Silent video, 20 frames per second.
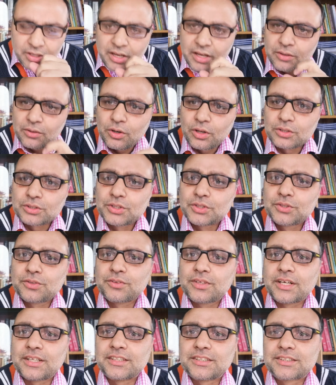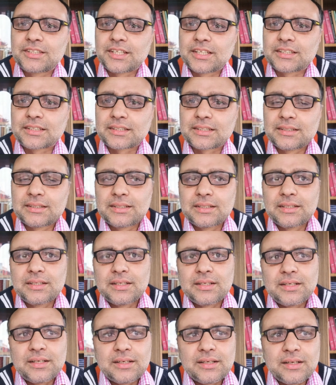a cognitive construct,
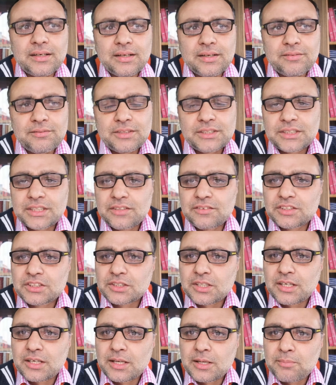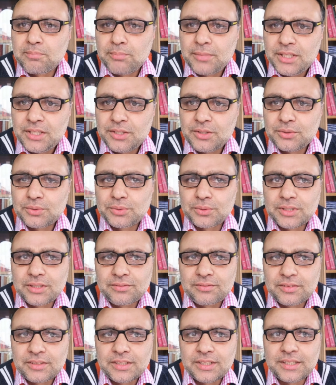which gives meaning to the
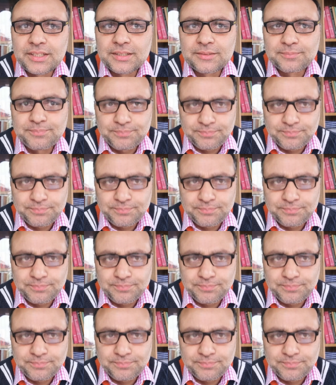word.